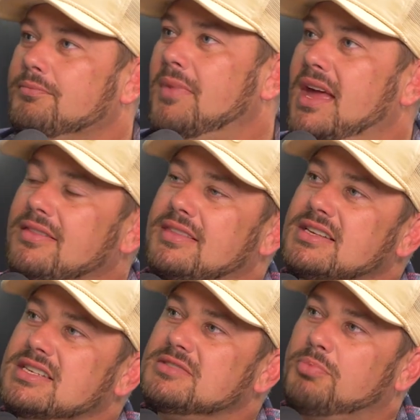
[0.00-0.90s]
man,
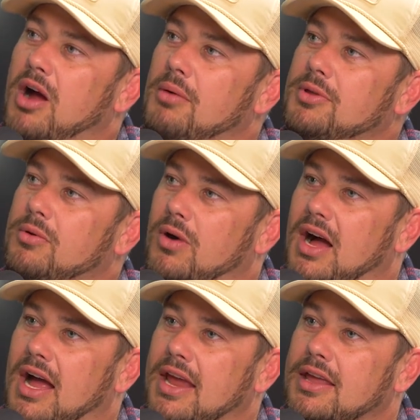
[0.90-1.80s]
this is probably
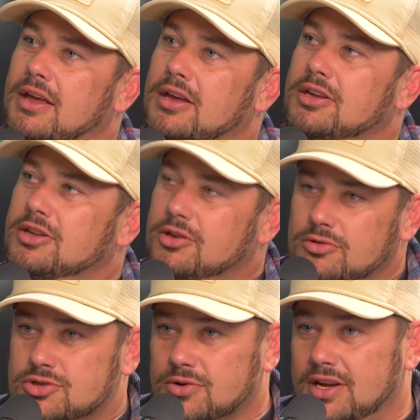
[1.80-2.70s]
why
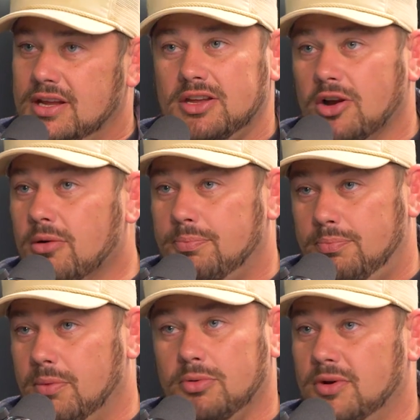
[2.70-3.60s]
you treat your
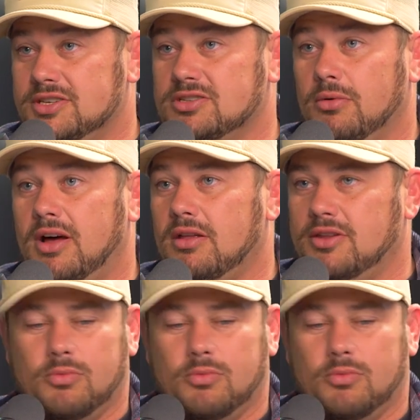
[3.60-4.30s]
employees so well.